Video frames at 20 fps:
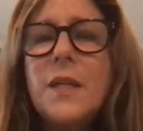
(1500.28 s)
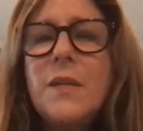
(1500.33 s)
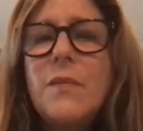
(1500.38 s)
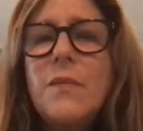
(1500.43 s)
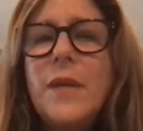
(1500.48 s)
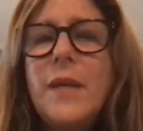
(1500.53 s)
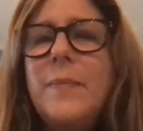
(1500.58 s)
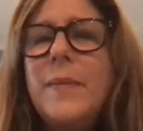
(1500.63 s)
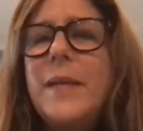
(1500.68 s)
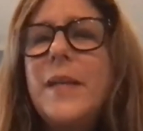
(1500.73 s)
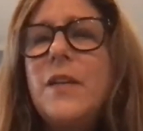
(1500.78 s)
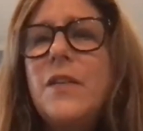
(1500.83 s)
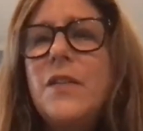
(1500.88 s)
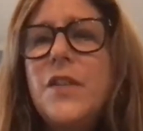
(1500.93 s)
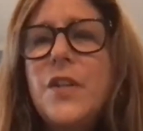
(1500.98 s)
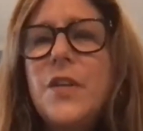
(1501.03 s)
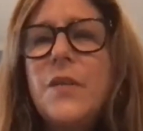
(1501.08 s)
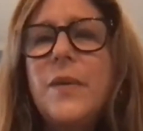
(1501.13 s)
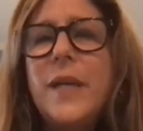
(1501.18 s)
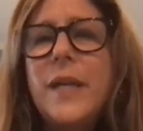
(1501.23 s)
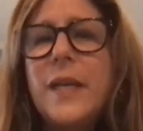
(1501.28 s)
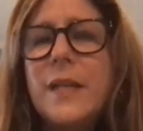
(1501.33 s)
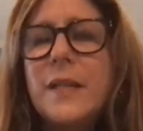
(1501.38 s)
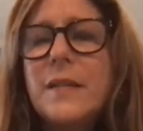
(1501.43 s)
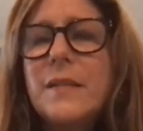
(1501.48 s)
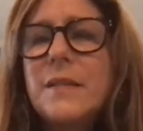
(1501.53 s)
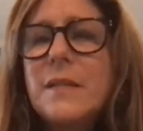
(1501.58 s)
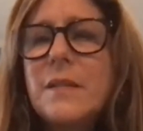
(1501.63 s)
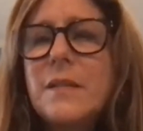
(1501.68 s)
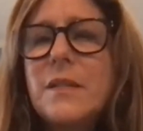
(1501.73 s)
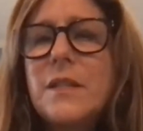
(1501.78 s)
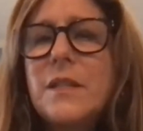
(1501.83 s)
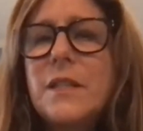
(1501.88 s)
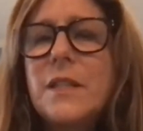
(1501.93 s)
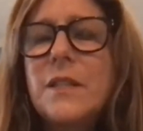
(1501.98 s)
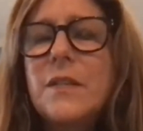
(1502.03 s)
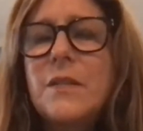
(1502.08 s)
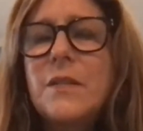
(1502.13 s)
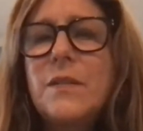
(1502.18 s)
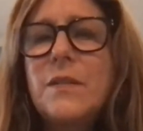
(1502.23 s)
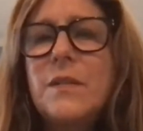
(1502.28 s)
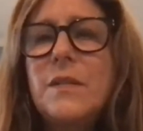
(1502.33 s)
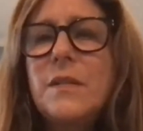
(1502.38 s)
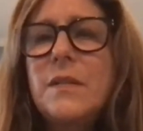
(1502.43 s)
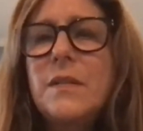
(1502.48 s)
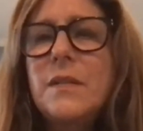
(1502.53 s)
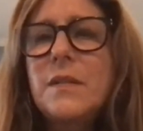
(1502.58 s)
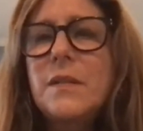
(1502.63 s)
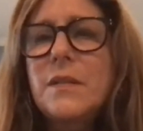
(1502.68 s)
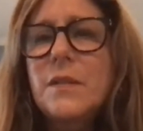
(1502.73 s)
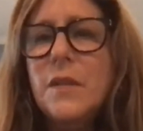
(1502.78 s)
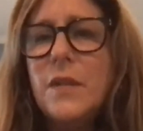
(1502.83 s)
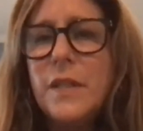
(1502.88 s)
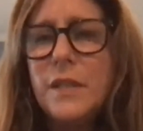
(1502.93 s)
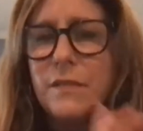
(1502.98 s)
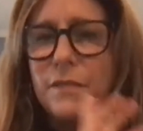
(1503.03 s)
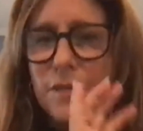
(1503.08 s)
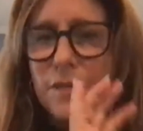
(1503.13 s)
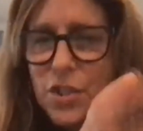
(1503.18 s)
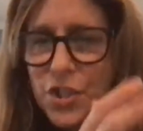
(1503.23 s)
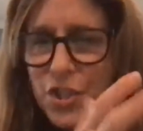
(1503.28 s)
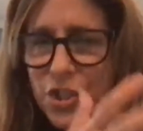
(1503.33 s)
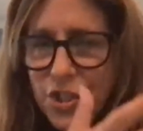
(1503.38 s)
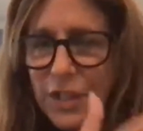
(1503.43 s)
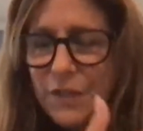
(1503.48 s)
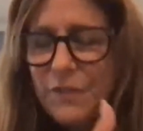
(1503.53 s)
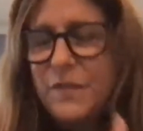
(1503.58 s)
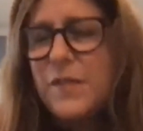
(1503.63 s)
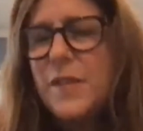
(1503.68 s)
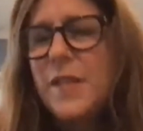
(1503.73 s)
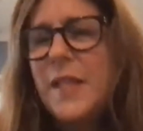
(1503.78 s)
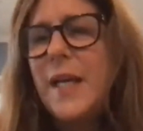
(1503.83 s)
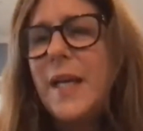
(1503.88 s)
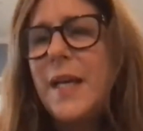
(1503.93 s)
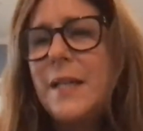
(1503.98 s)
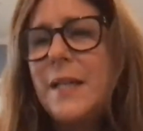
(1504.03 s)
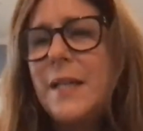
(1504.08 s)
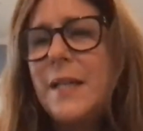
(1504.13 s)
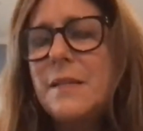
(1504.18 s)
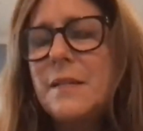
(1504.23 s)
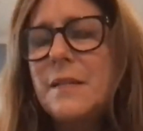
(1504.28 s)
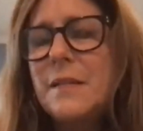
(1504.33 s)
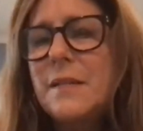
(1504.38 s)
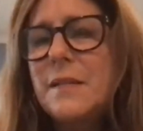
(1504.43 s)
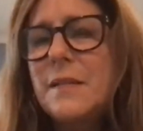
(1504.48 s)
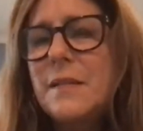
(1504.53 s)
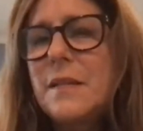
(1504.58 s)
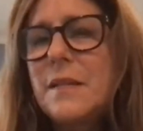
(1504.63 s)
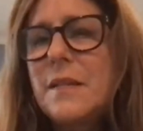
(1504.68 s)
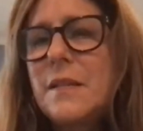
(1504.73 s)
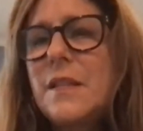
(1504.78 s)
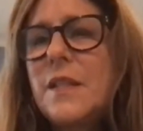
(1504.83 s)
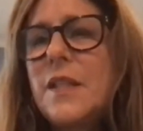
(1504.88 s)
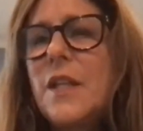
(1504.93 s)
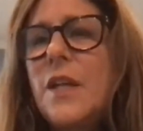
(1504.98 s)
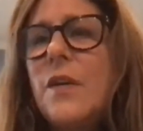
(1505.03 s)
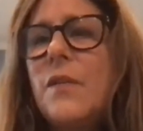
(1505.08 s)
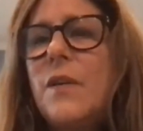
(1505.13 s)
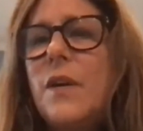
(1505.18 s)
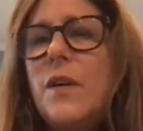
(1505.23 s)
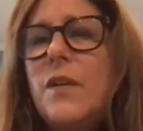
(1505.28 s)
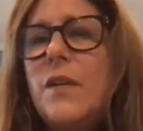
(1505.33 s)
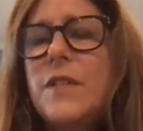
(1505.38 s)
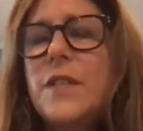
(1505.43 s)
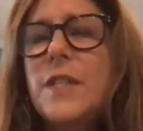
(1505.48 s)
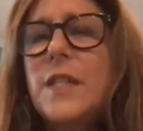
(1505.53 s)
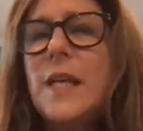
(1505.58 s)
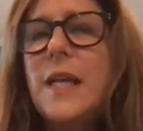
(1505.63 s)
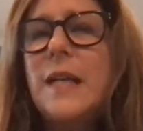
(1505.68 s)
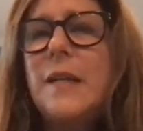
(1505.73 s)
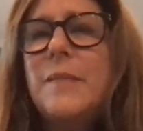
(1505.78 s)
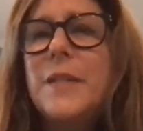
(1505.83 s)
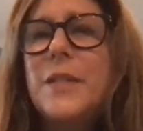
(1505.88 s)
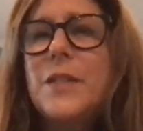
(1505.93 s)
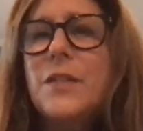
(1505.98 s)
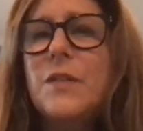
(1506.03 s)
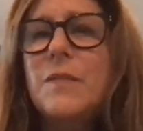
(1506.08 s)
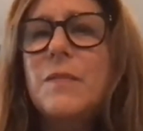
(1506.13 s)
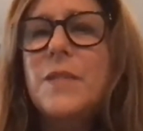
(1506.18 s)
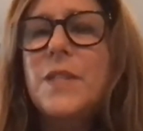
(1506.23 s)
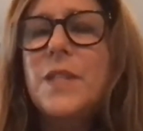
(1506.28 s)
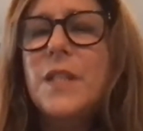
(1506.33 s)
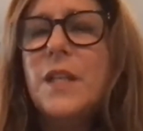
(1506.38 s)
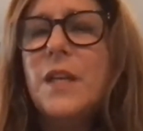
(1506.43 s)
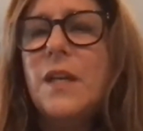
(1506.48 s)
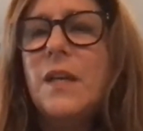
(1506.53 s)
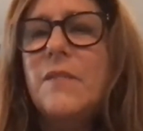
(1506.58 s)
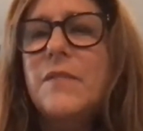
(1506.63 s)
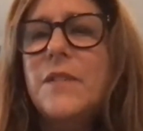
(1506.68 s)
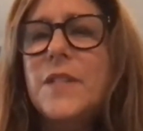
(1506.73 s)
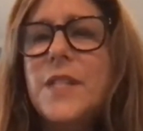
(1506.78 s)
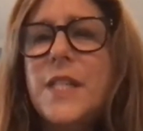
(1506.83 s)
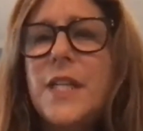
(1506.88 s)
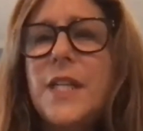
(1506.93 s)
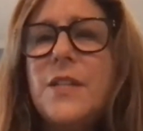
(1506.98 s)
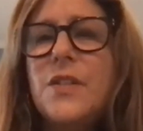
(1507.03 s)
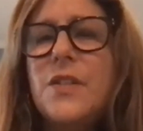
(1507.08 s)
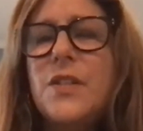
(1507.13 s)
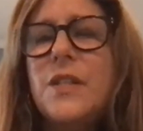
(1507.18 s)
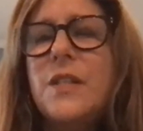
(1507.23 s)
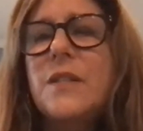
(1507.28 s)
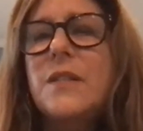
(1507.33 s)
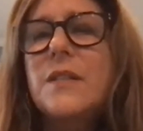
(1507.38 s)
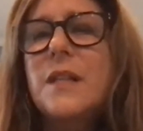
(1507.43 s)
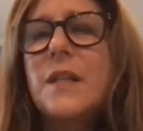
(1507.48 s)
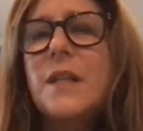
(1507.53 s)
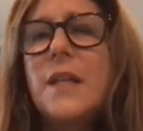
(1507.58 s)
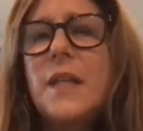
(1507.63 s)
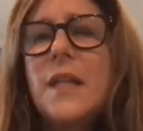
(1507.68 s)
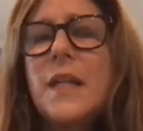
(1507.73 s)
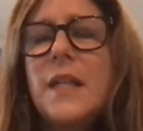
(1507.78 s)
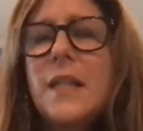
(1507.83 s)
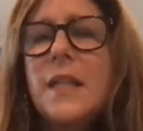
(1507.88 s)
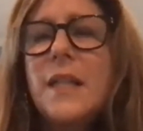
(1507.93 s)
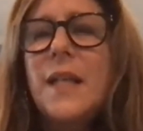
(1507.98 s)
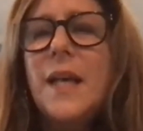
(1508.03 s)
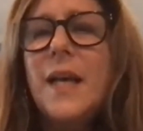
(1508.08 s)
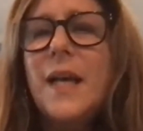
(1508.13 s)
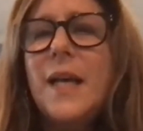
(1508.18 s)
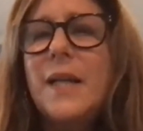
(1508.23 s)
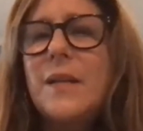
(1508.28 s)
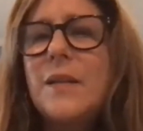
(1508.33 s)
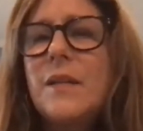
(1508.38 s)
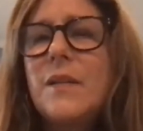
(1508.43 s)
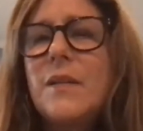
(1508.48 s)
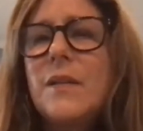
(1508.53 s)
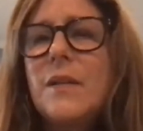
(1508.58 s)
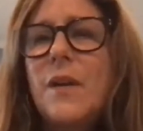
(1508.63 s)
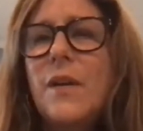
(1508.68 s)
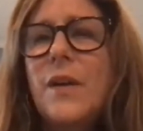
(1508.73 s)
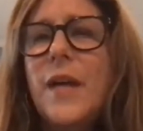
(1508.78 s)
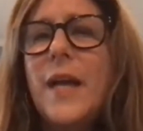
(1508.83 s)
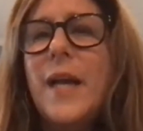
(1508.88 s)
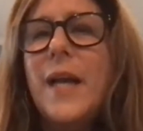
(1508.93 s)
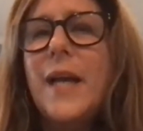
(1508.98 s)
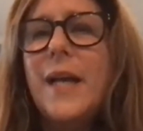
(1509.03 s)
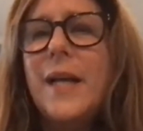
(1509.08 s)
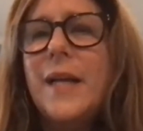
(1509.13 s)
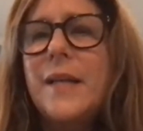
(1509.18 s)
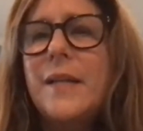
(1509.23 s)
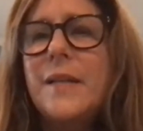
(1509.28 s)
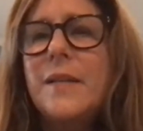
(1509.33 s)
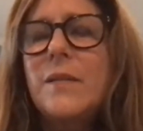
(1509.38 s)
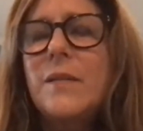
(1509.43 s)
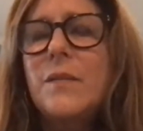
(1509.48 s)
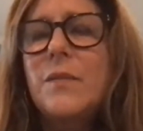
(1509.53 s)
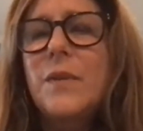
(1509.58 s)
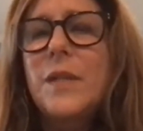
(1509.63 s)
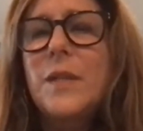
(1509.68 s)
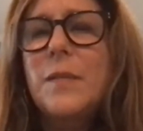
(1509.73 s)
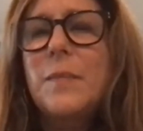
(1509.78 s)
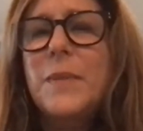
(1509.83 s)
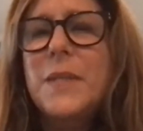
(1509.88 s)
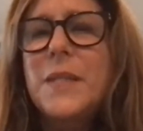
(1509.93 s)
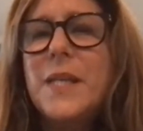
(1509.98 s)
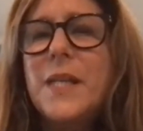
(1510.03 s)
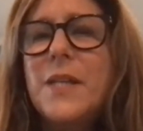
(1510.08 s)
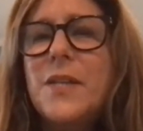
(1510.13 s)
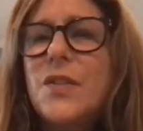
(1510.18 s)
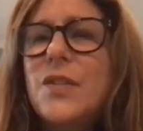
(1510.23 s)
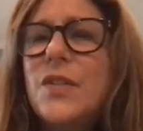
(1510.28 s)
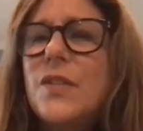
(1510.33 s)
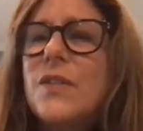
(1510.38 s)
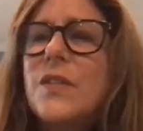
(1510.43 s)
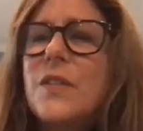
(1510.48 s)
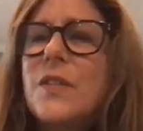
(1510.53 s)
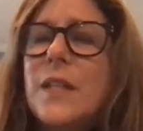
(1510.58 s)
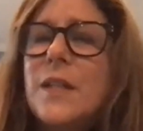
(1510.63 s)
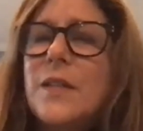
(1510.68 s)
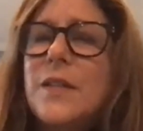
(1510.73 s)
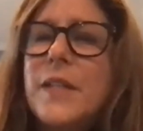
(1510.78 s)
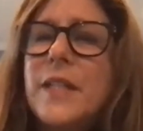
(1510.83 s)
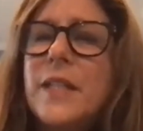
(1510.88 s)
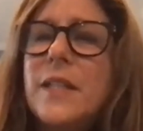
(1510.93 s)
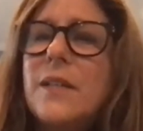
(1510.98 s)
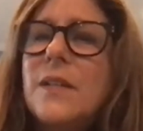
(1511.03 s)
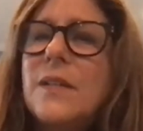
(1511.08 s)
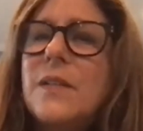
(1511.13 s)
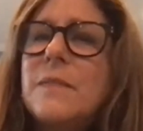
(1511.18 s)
we be doing to sort of shift that, over time in terms of the conversations that are had with potentials that are here?